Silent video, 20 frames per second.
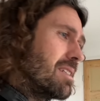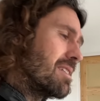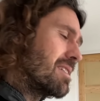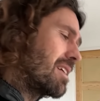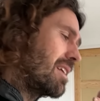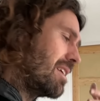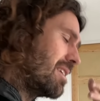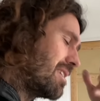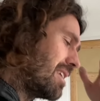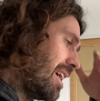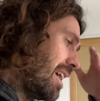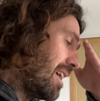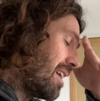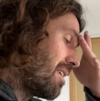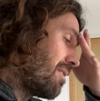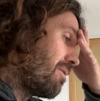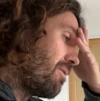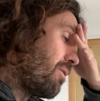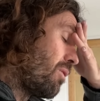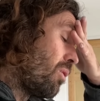It's gonna take
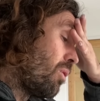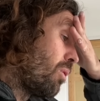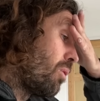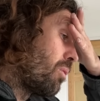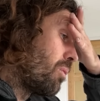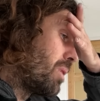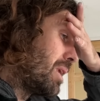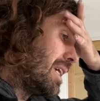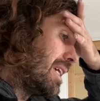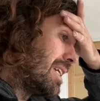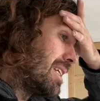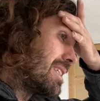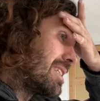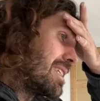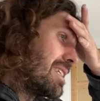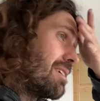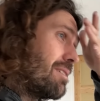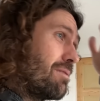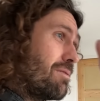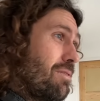four
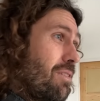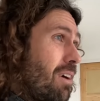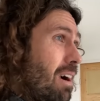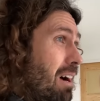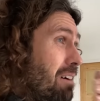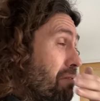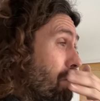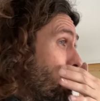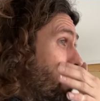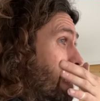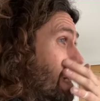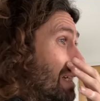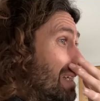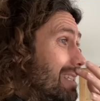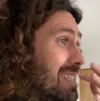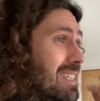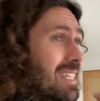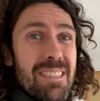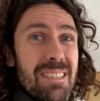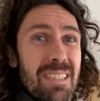weeks, five weeks.